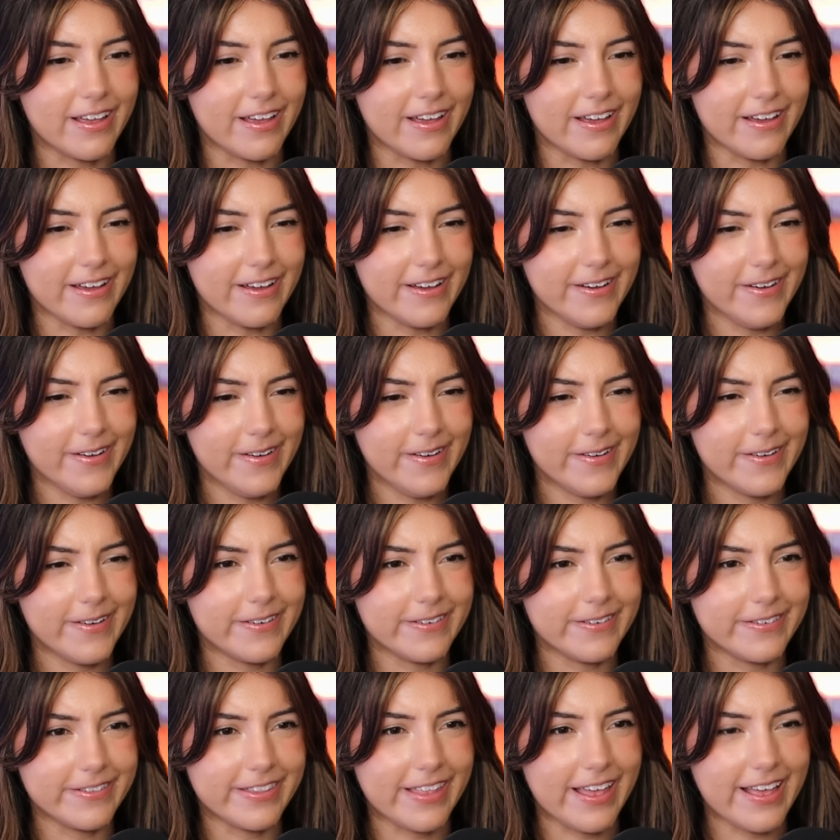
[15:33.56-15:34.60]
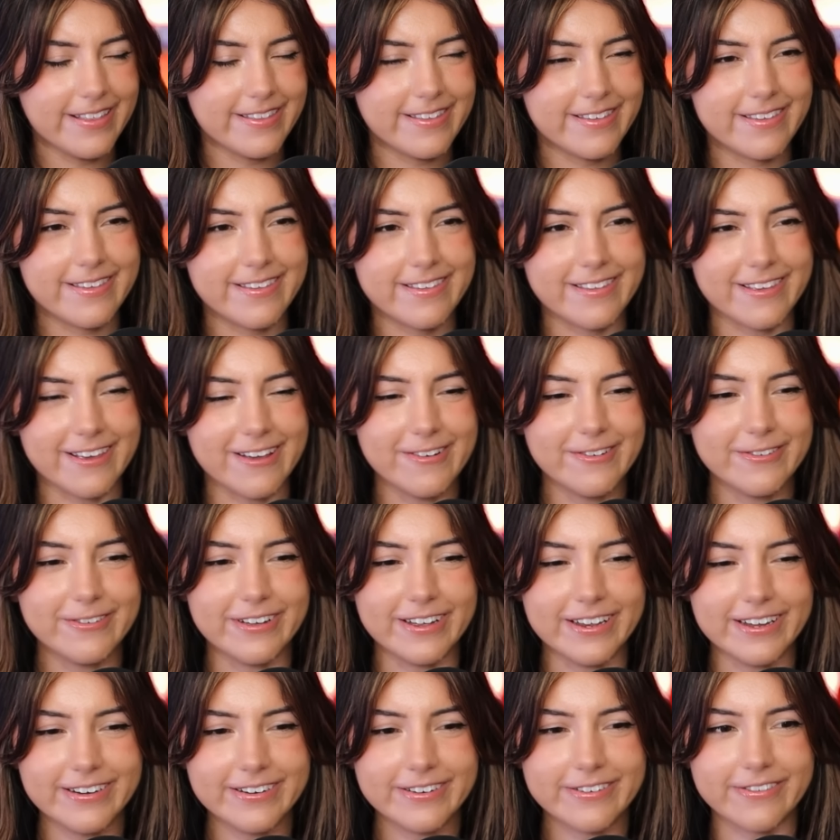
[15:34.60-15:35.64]
Oh, that's so
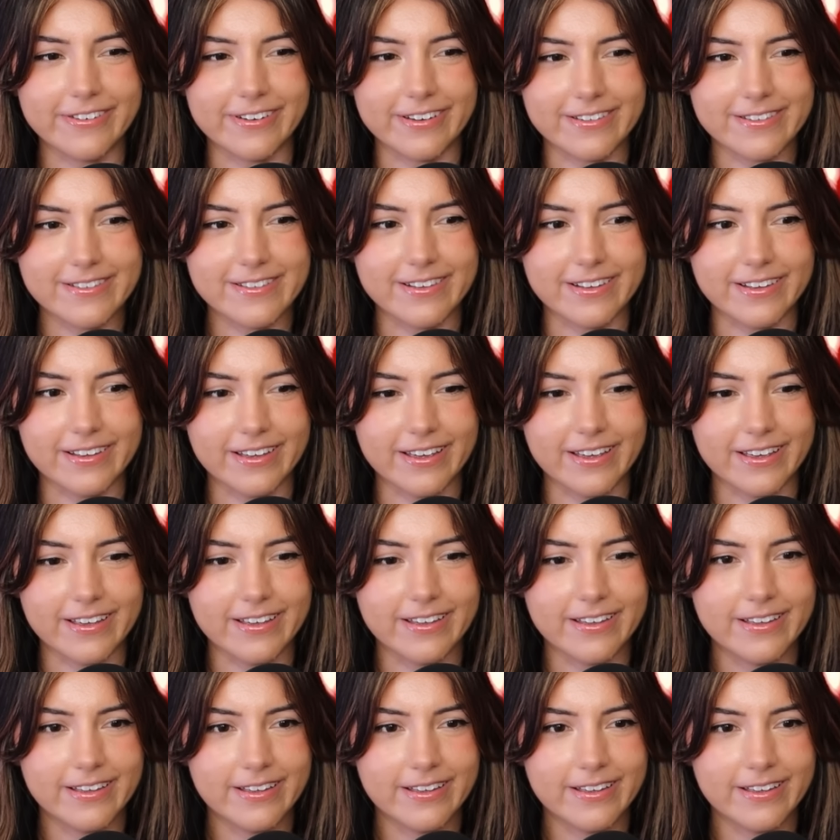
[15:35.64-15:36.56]
interesting.